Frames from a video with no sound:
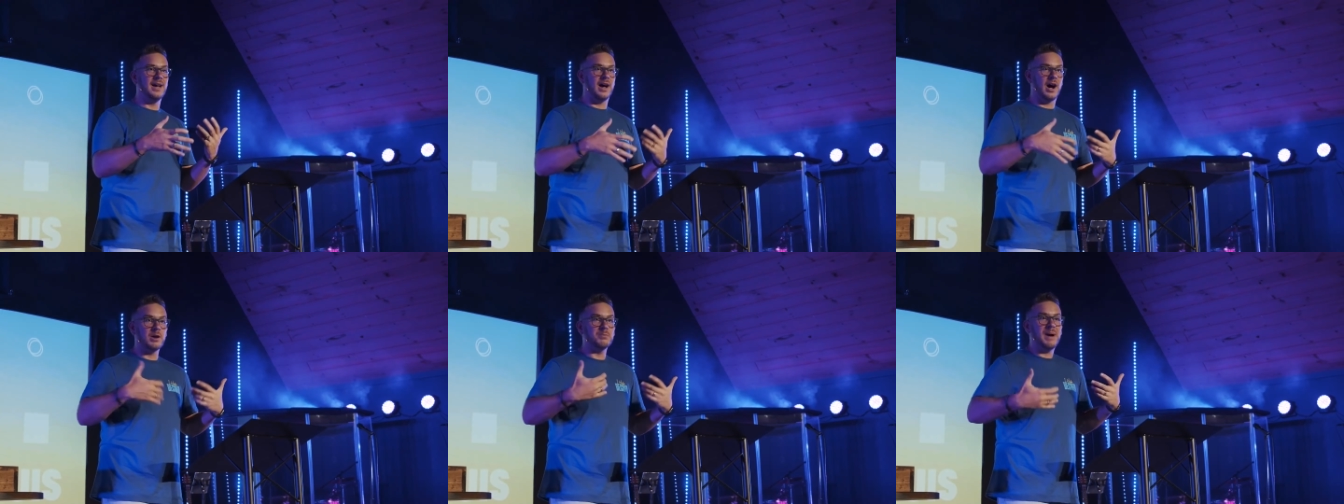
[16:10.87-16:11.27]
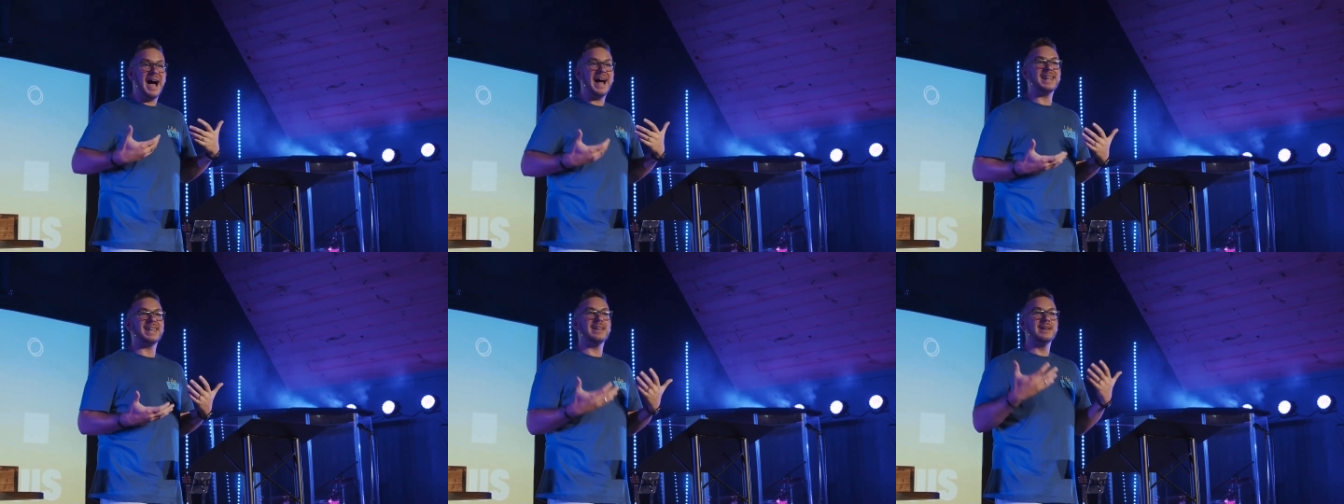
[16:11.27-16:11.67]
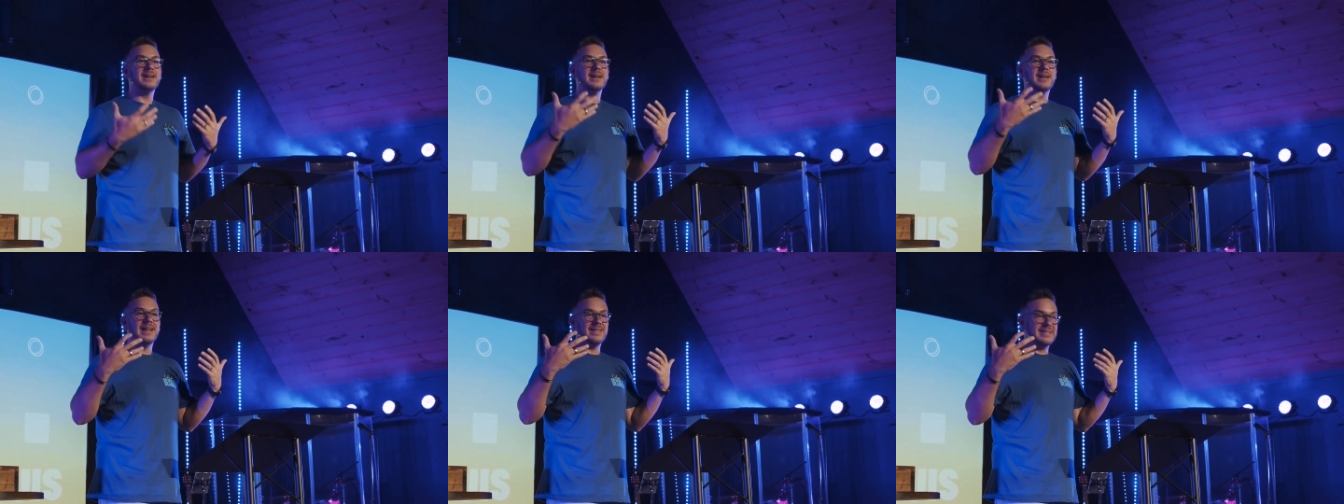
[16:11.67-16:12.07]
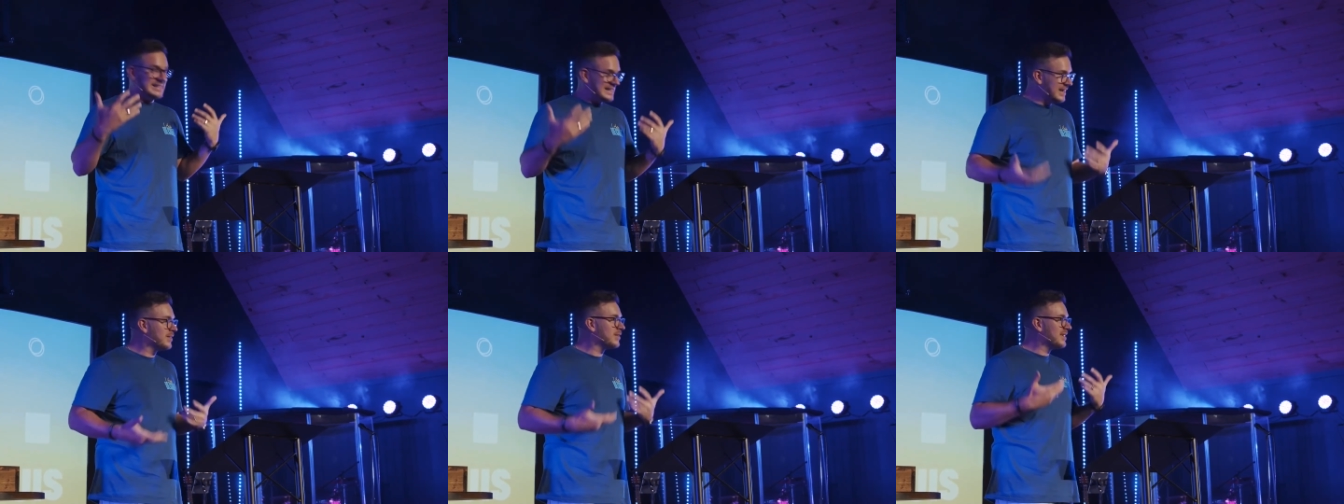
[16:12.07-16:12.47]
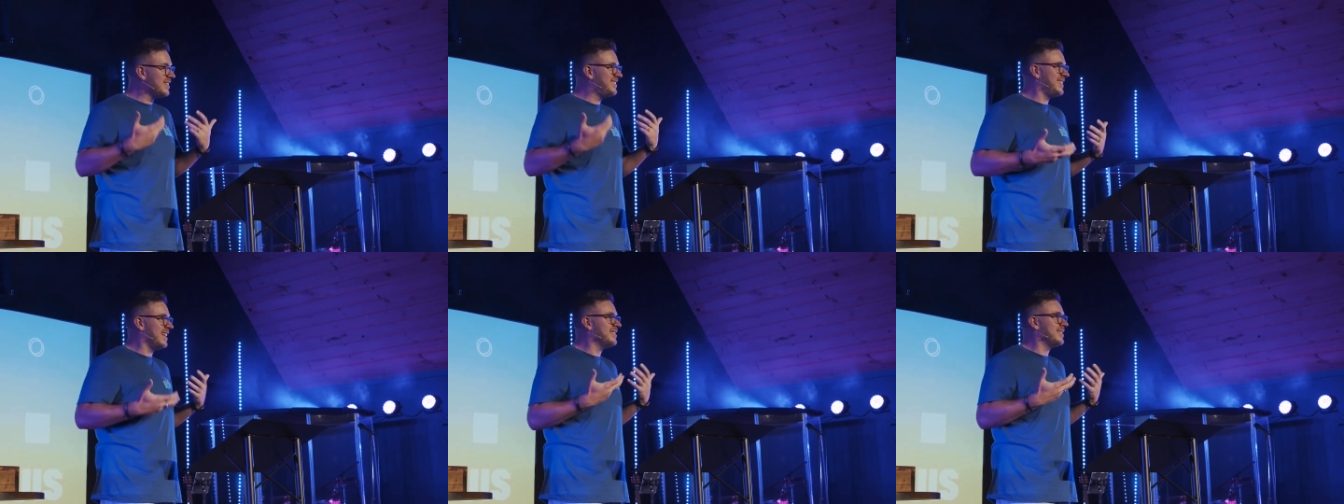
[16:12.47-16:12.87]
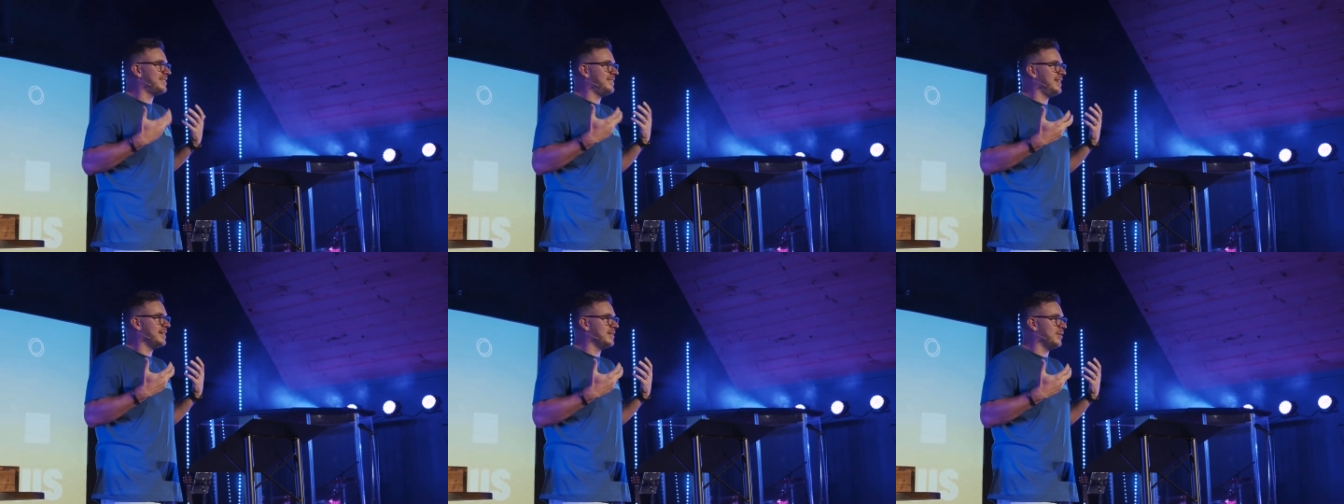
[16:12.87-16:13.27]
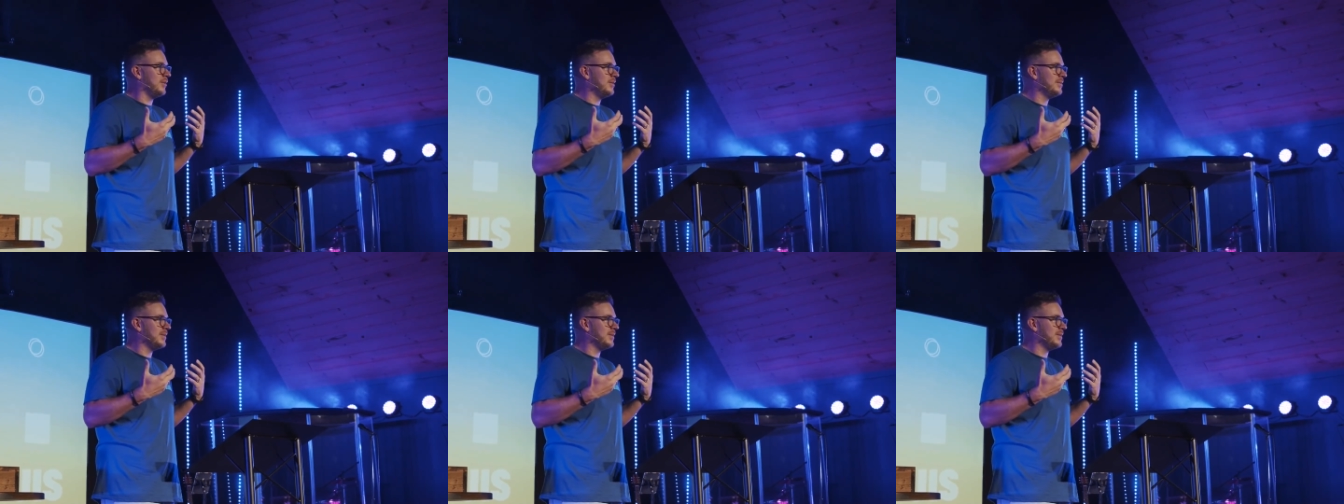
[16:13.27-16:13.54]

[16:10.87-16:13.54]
our body literally sends a signal,